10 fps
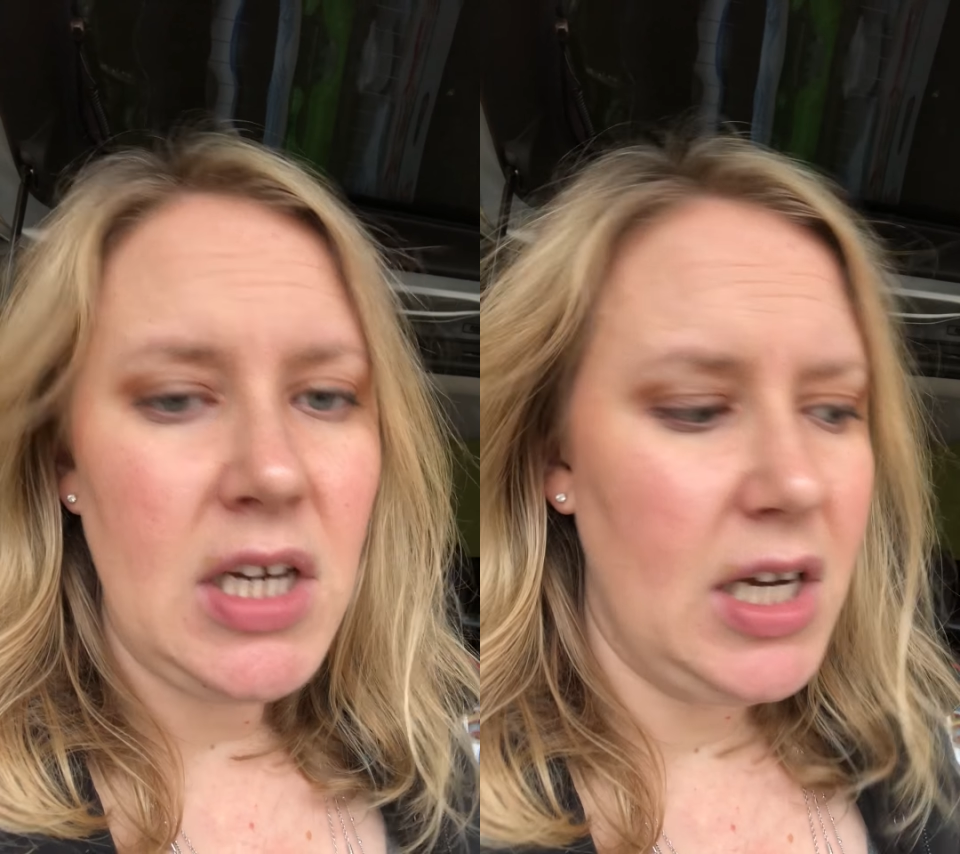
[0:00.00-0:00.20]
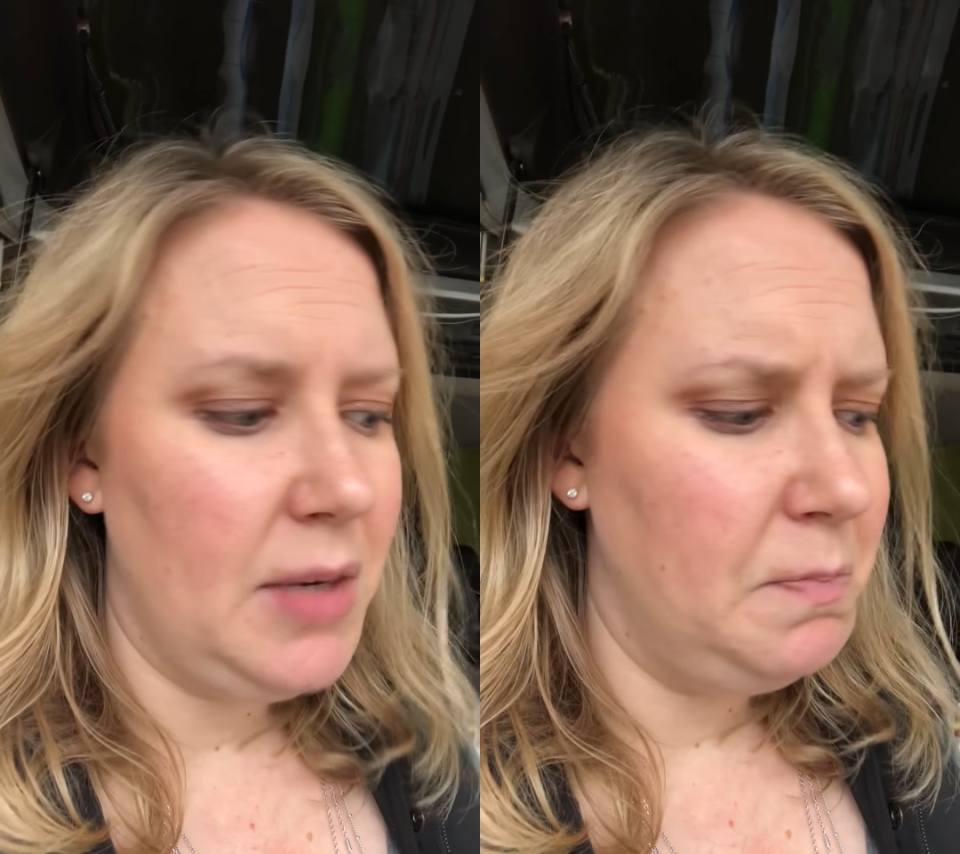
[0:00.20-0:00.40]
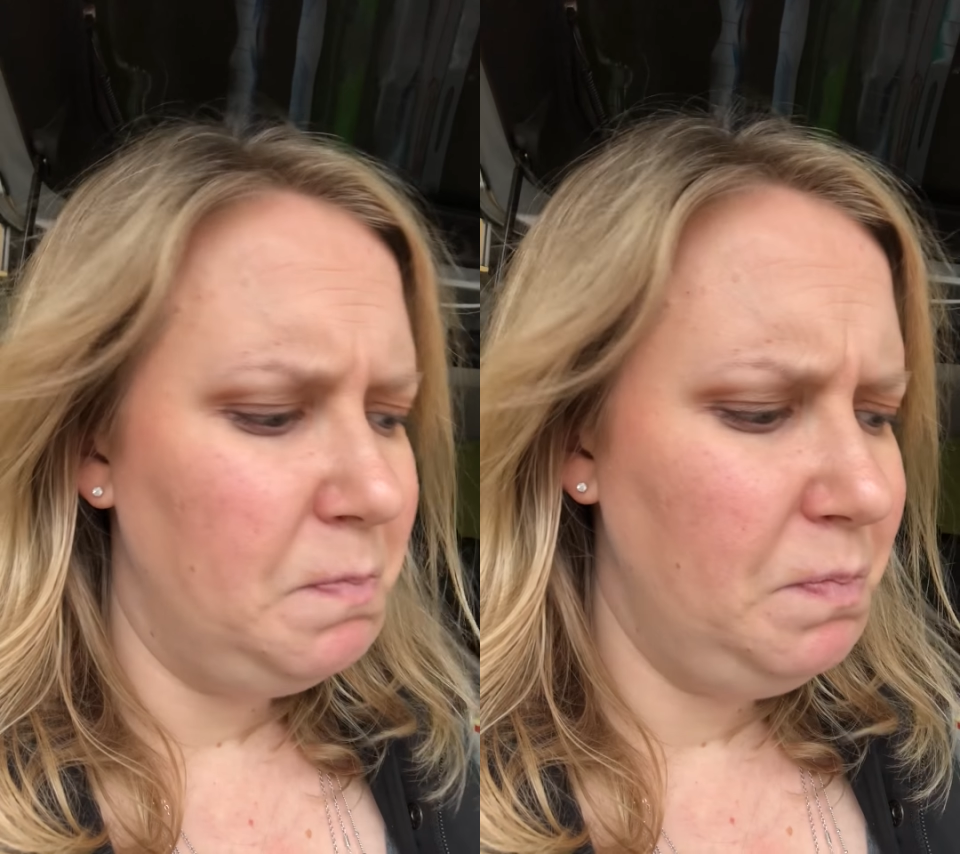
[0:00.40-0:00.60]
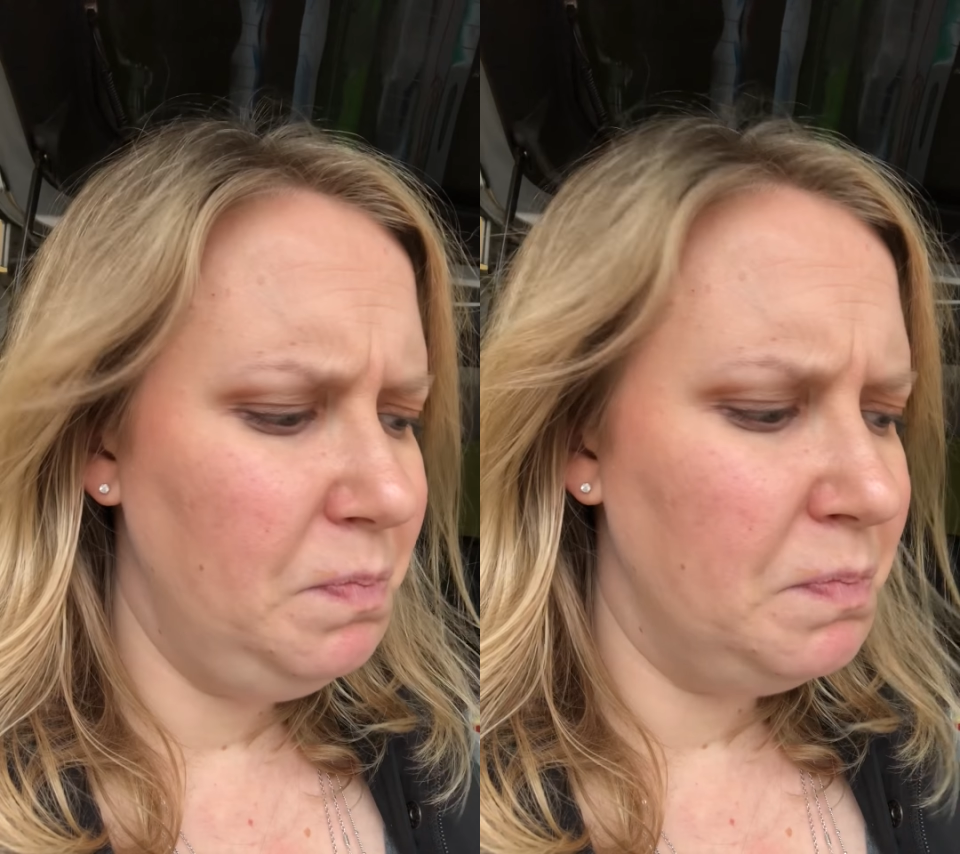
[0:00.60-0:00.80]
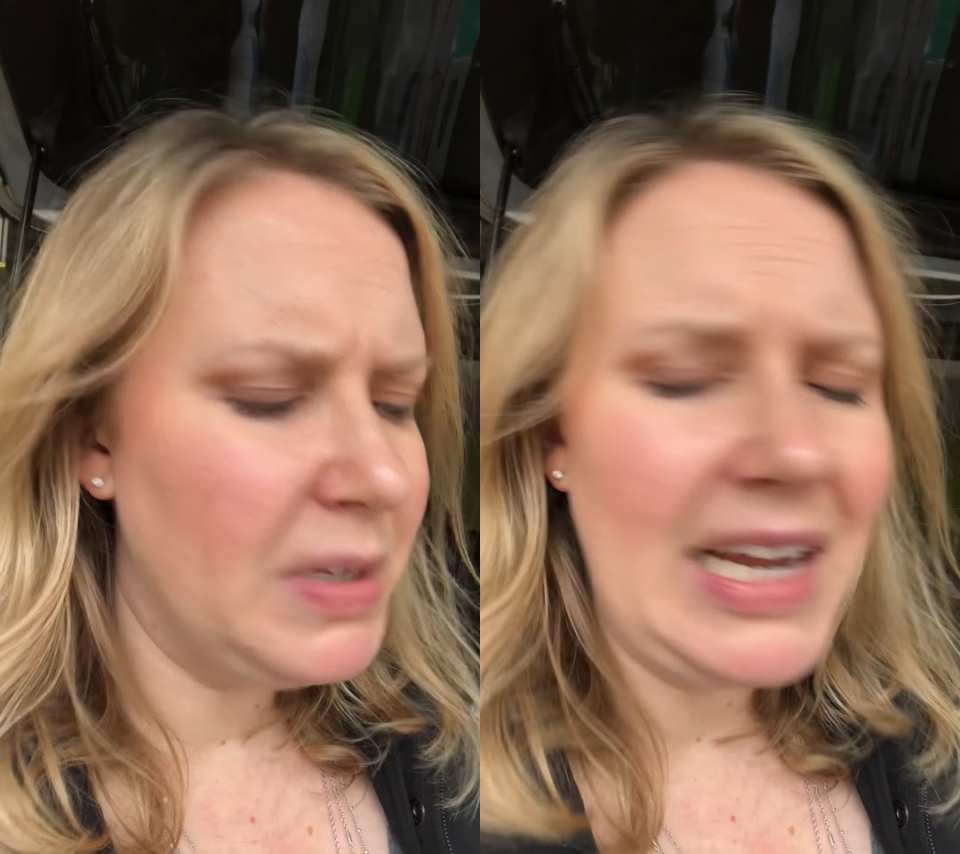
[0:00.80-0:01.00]

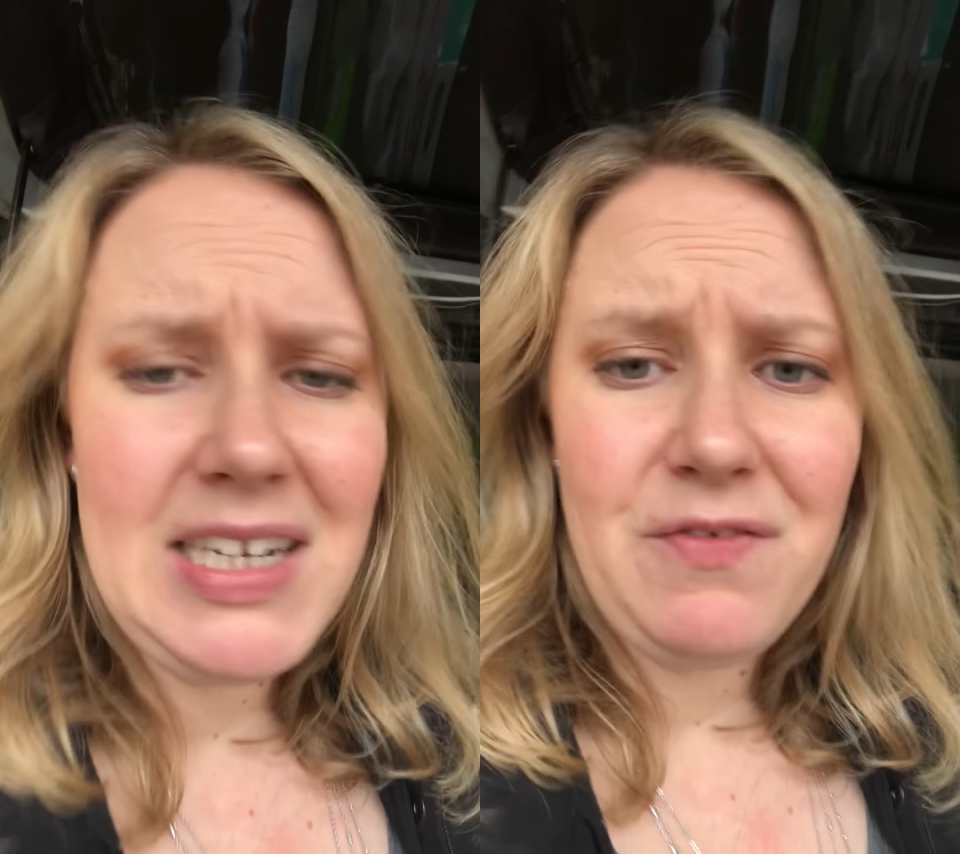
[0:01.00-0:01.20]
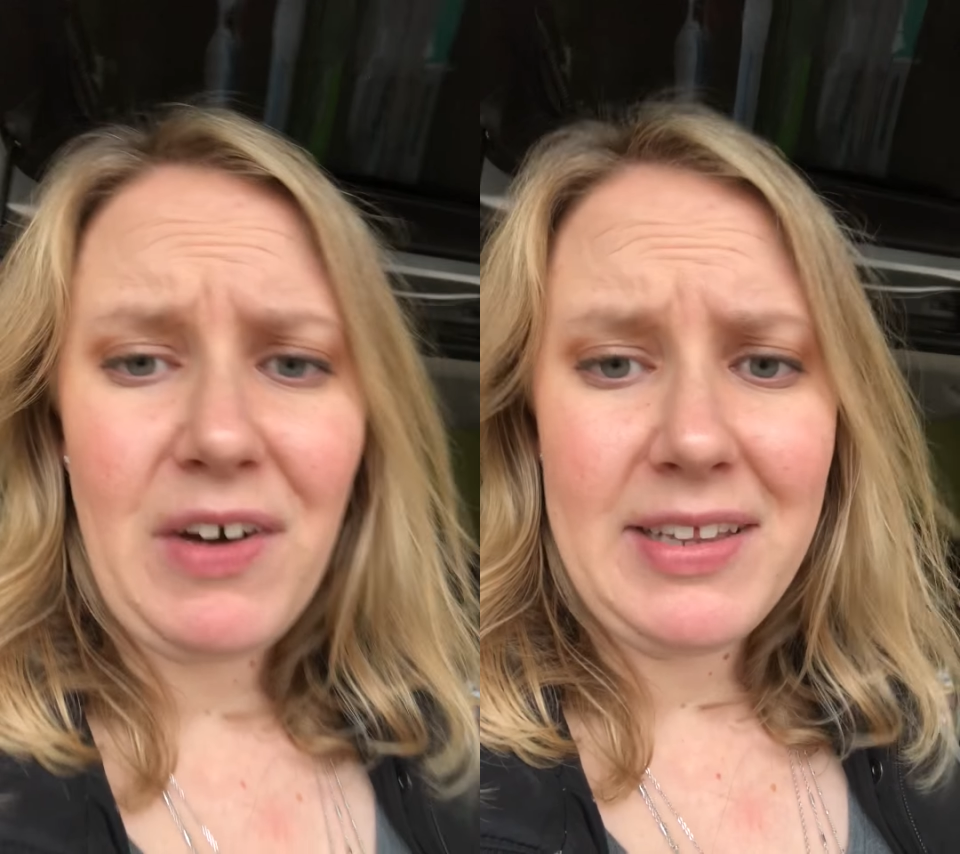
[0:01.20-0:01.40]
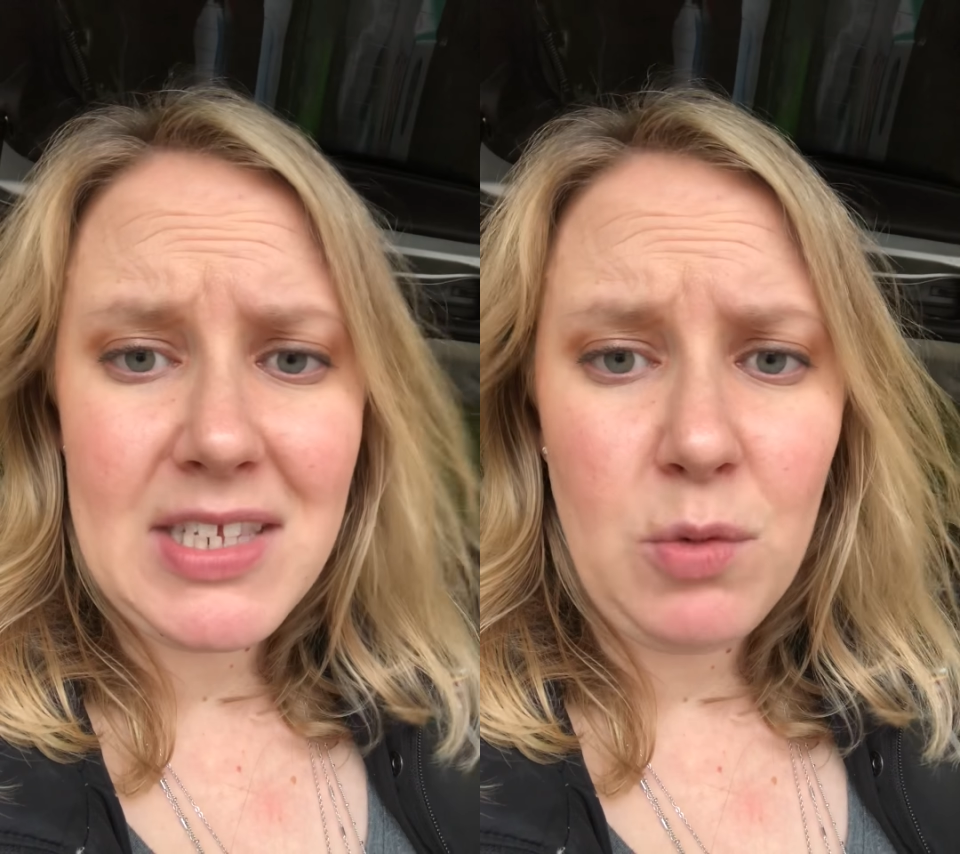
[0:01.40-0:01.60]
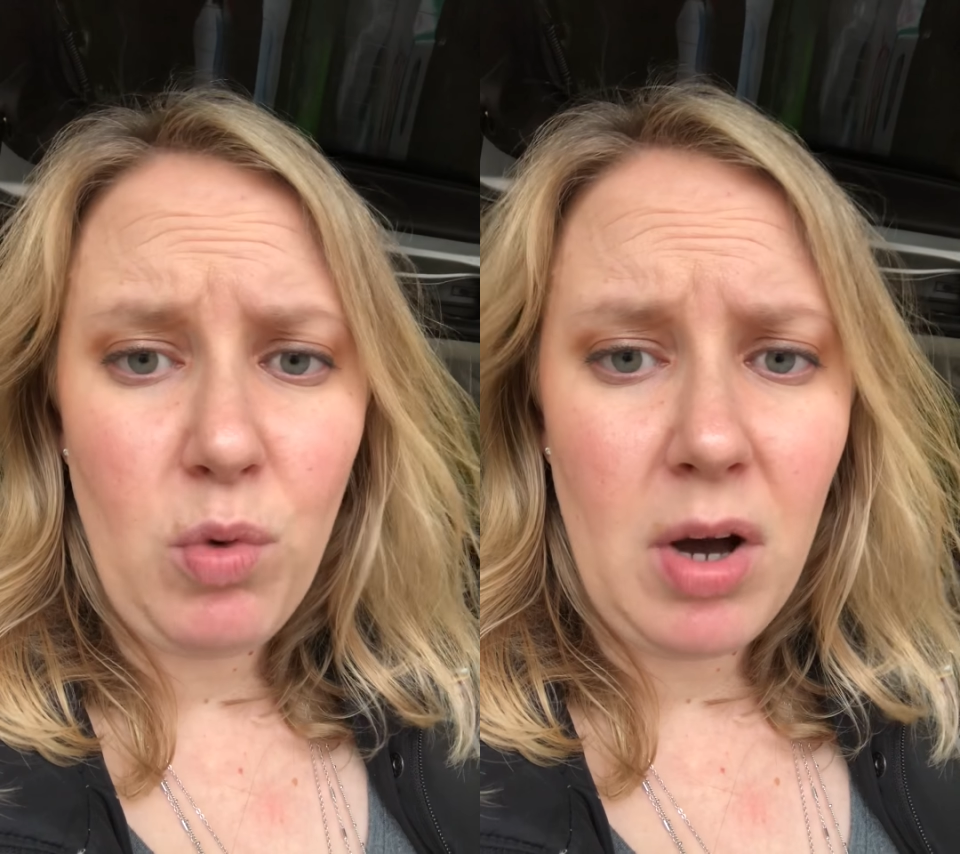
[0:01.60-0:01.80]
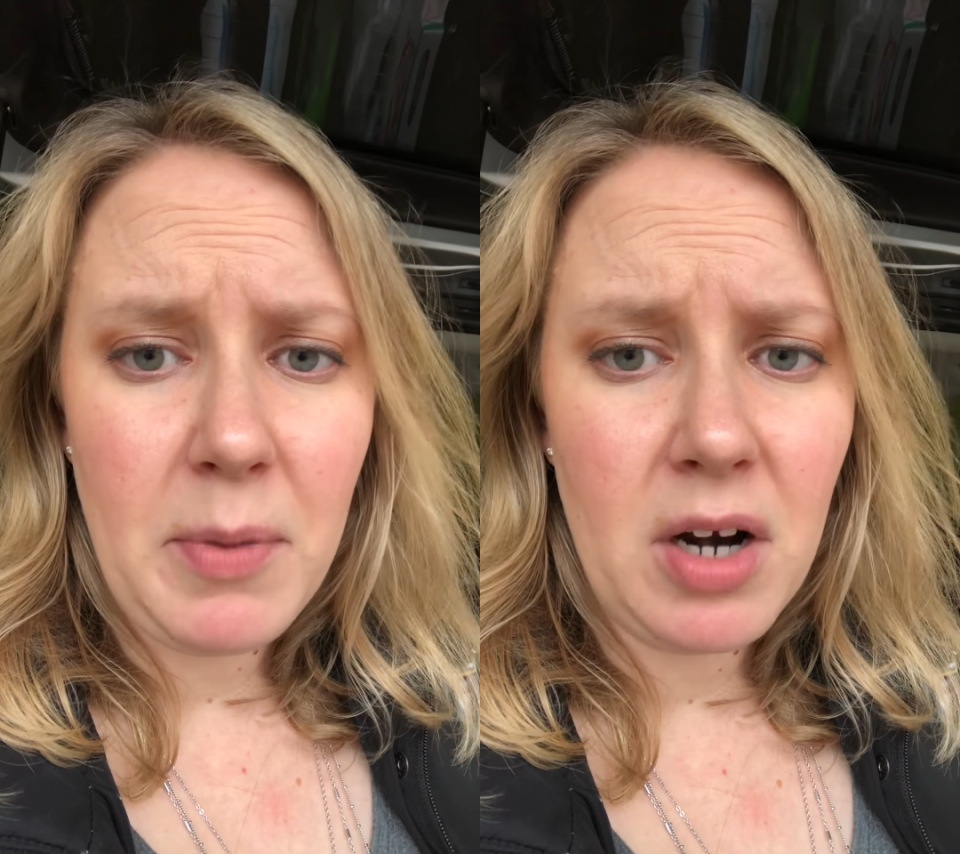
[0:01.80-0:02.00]
But I did find this at
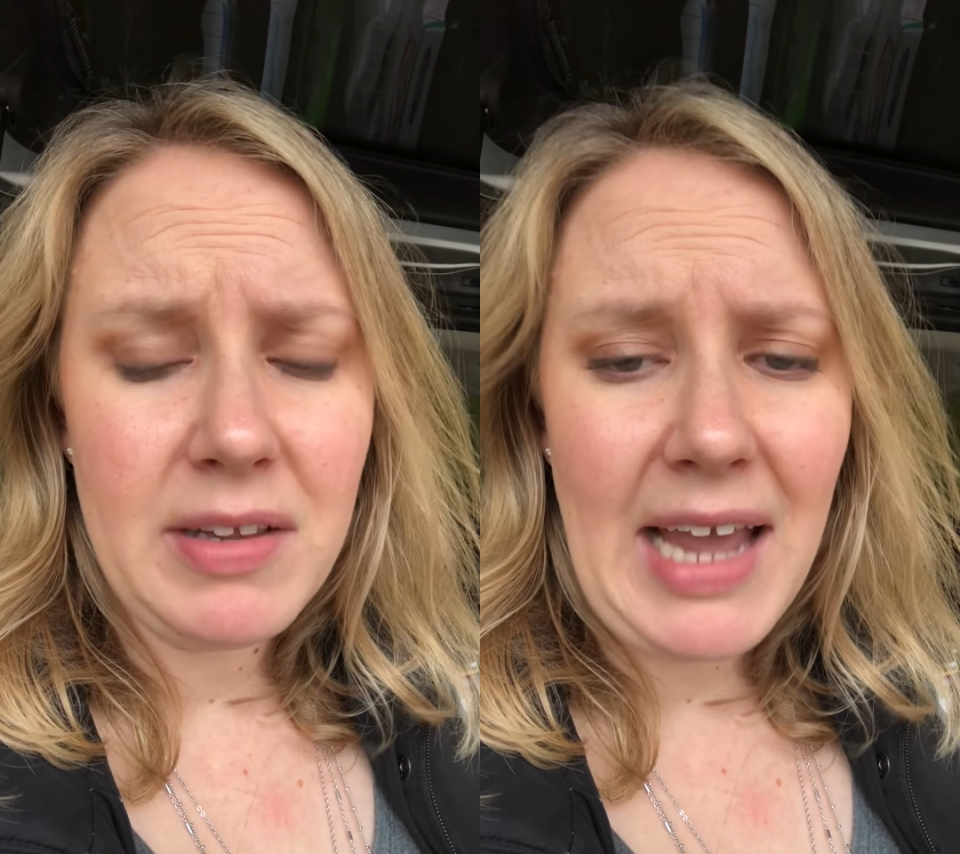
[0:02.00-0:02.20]
Walmart.